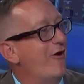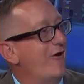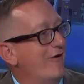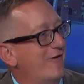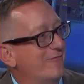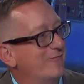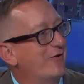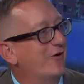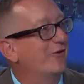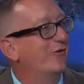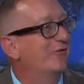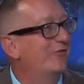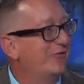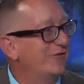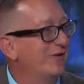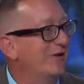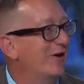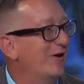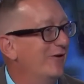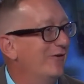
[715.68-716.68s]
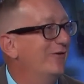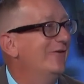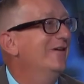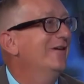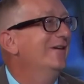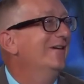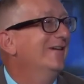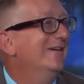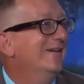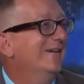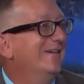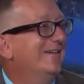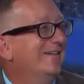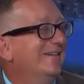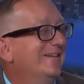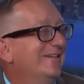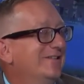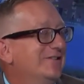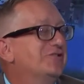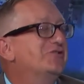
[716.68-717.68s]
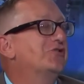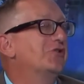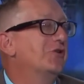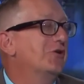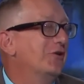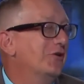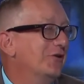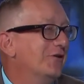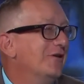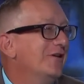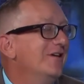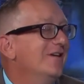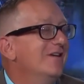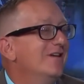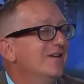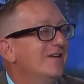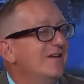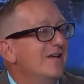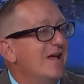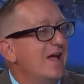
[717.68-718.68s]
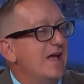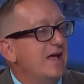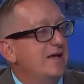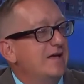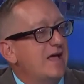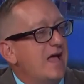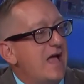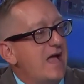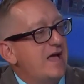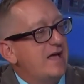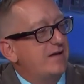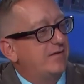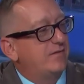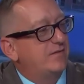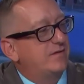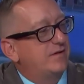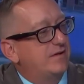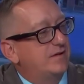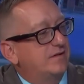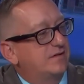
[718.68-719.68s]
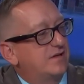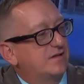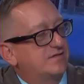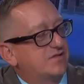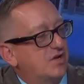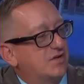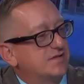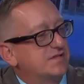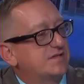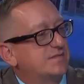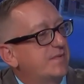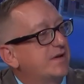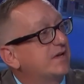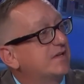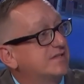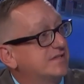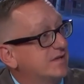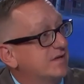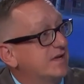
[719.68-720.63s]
are, both, you know. I don't think anybody did. Sure. Eh, eh, tell us about because